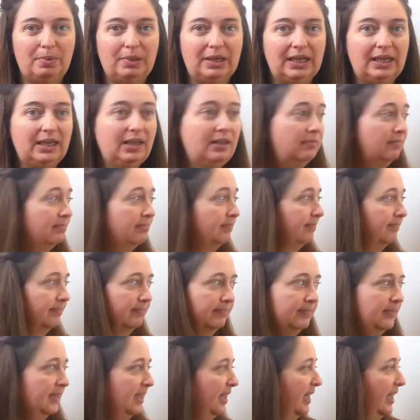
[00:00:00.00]
be,
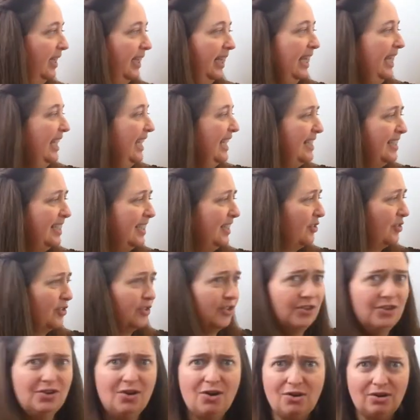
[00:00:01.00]
it is
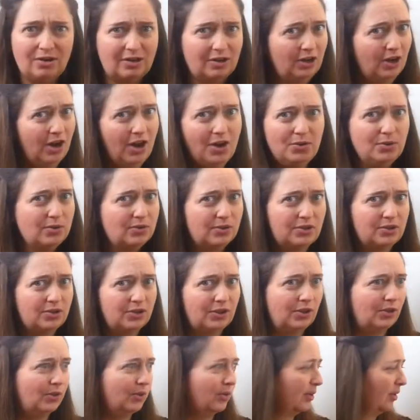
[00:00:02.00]
not close
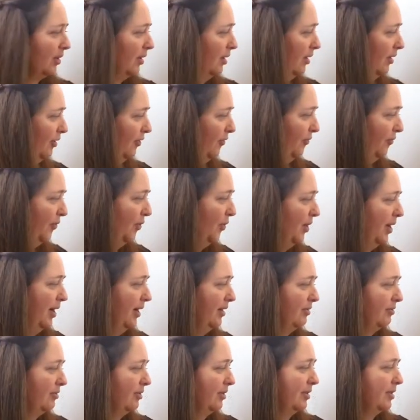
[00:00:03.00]
to
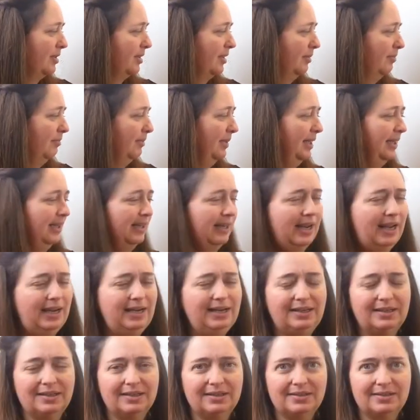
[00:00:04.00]
400 million
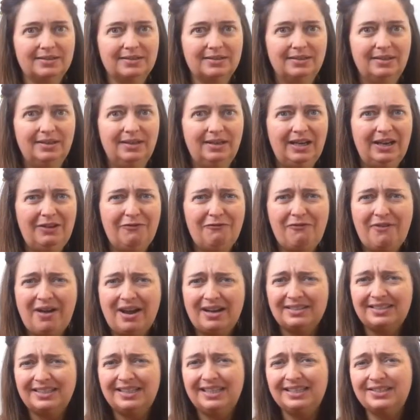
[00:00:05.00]
acres. In
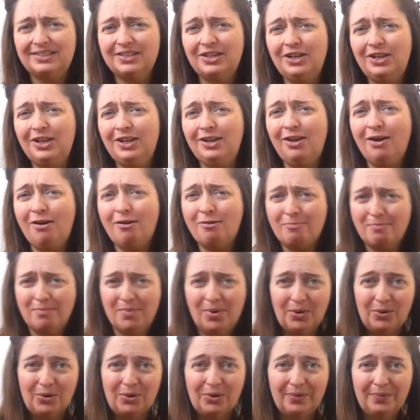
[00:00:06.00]
fact, it's a lot
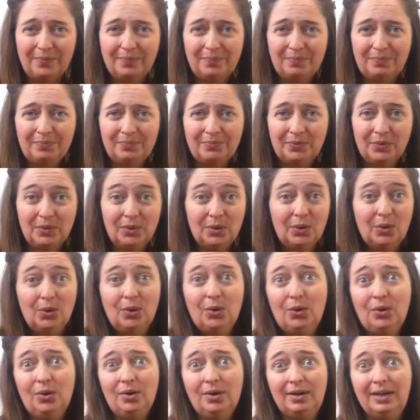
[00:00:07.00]
more.
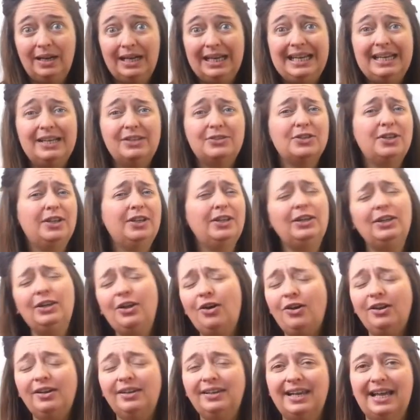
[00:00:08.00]
Or it's a
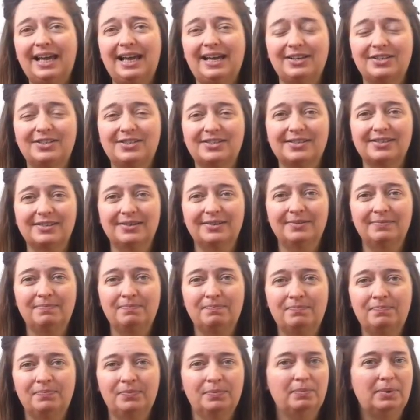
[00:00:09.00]
lot less.
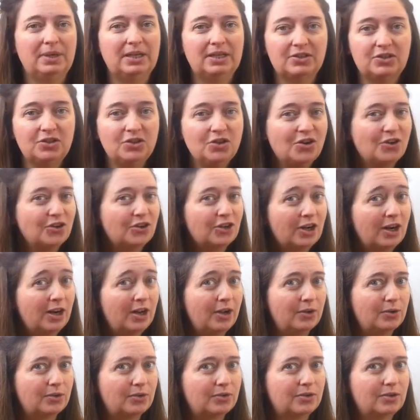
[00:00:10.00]
But it's not
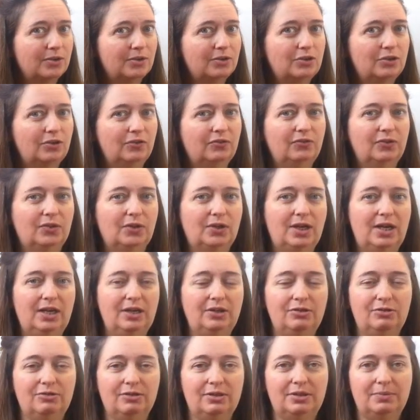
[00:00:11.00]
close to
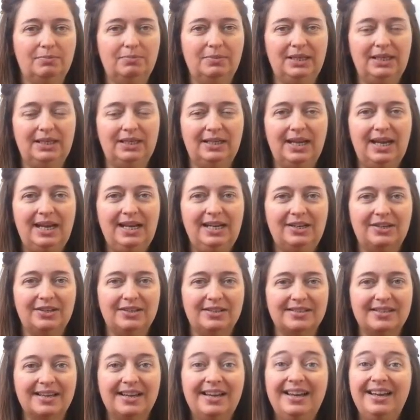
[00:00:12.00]
400 million
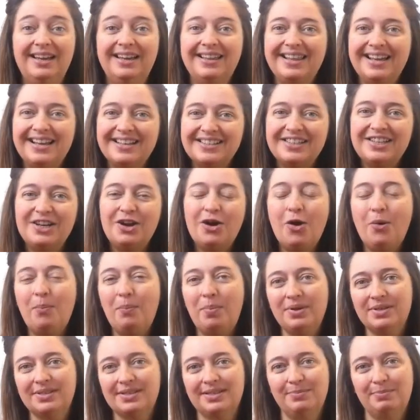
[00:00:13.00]
acres. That's the
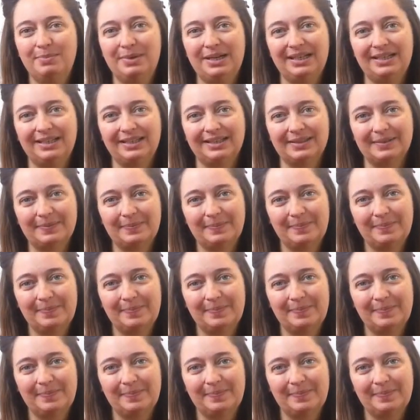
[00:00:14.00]
opposite meaning.